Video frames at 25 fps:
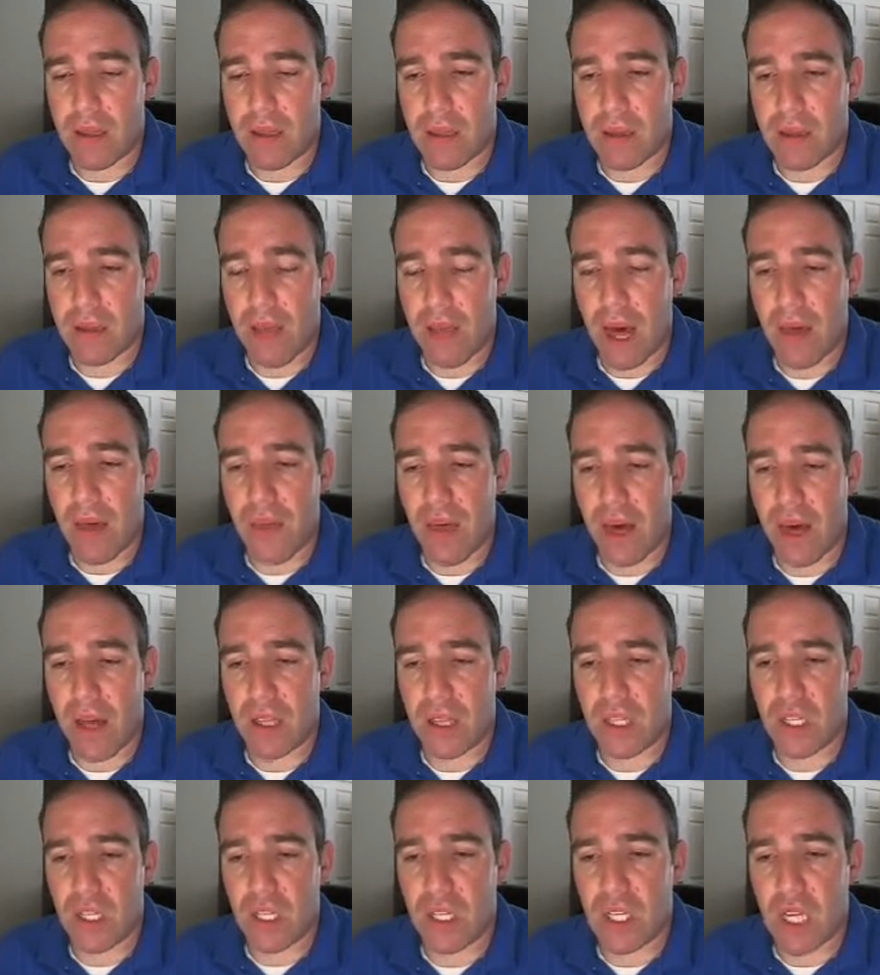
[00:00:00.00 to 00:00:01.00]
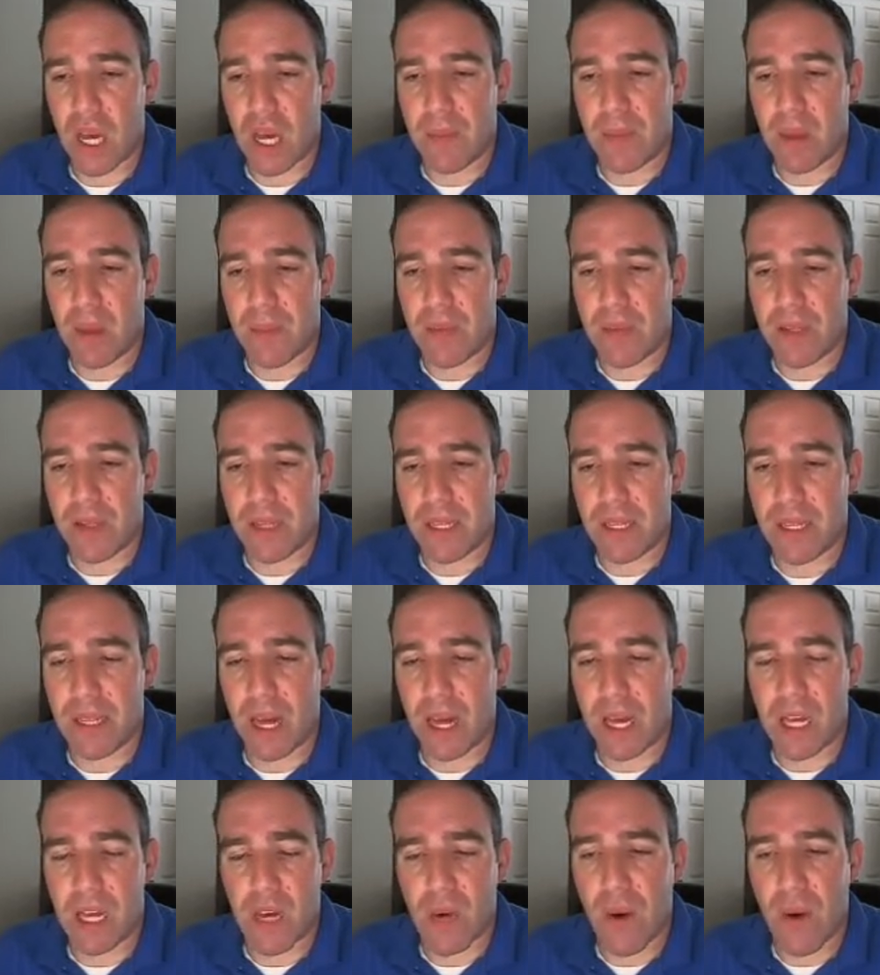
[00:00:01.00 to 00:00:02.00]
seth@gmwd.us.
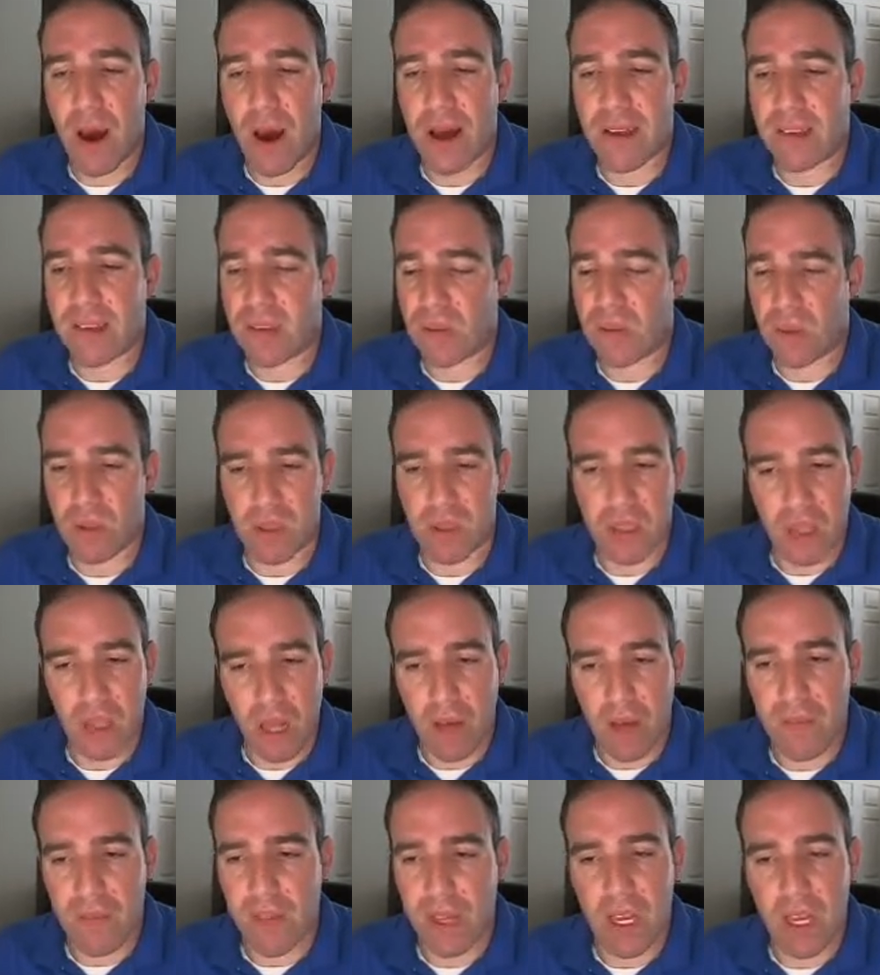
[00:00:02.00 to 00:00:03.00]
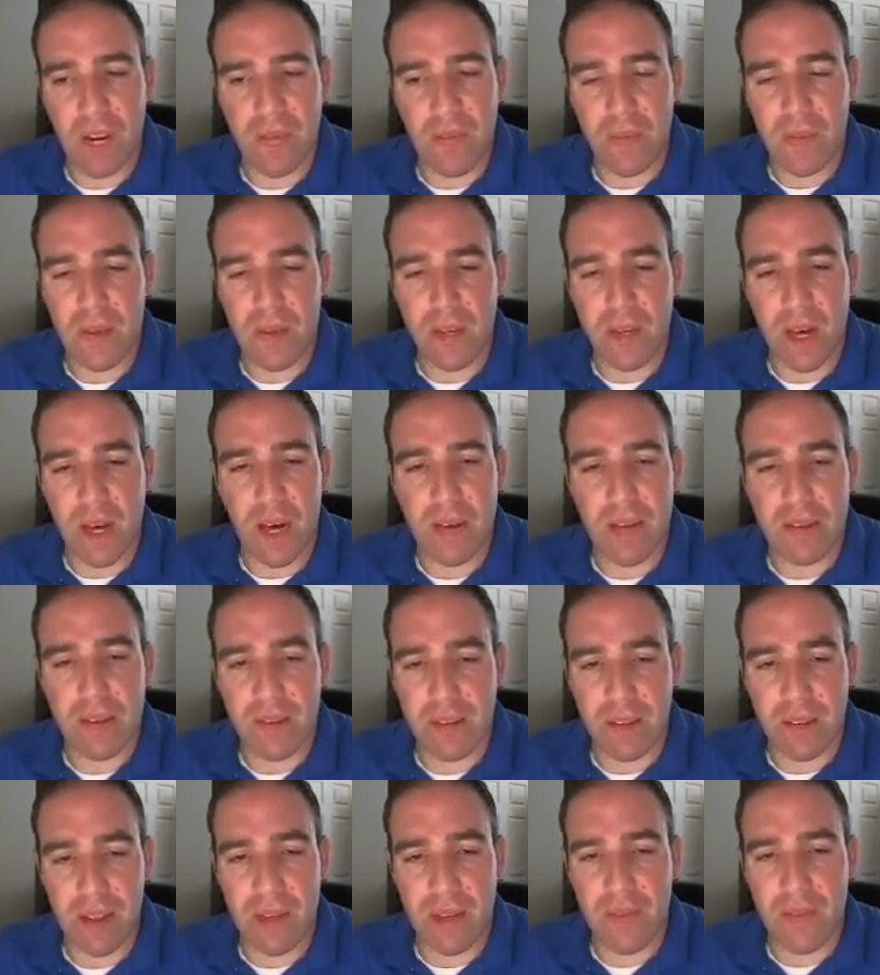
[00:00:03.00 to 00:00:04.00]
Would love to hear from you
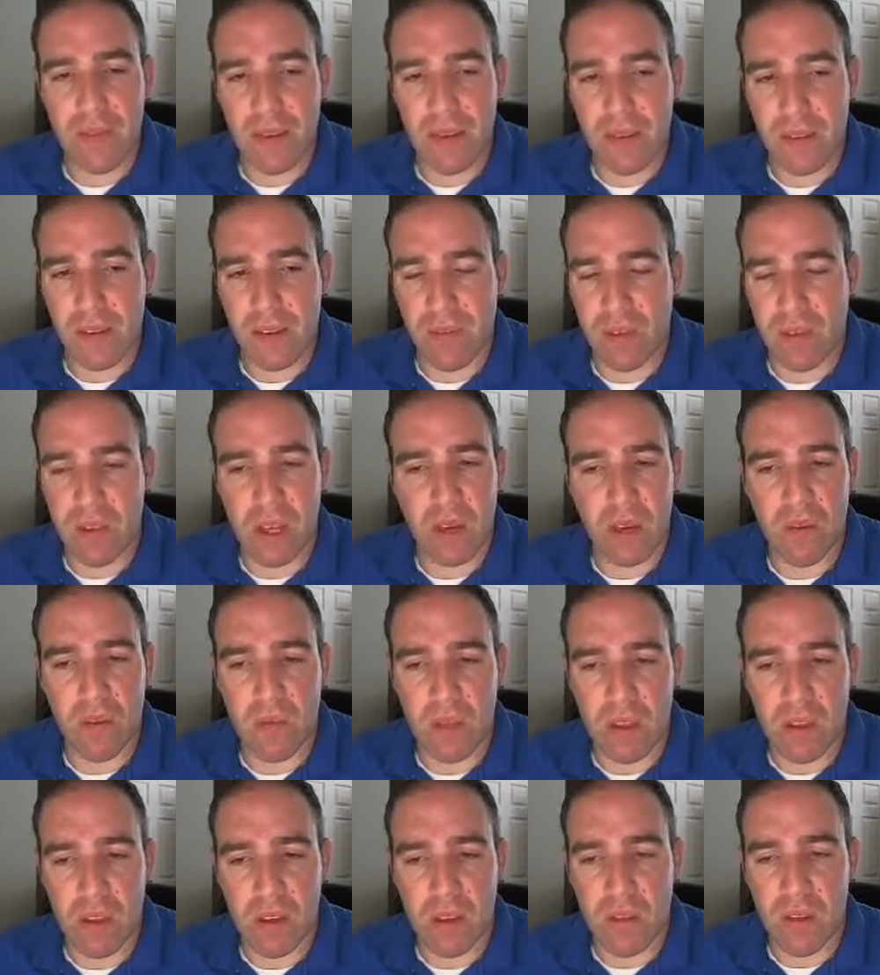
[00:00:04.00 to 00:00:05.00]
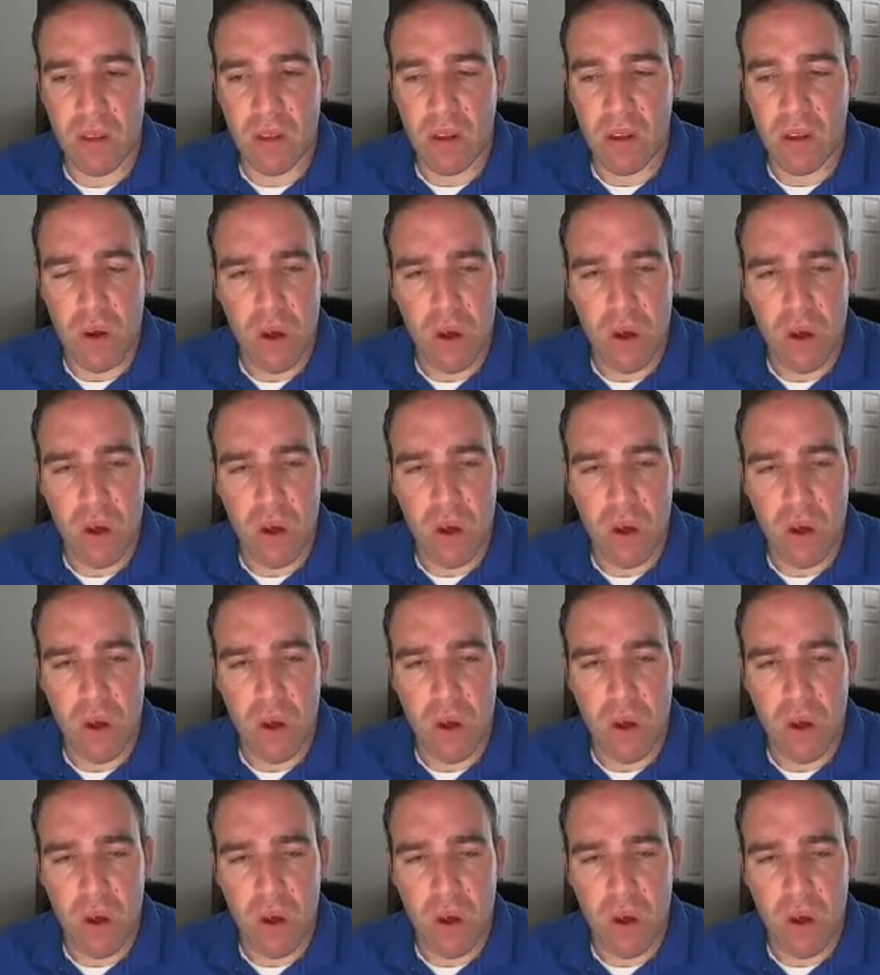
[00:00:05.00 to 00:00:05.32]
guys. Love to see if you like these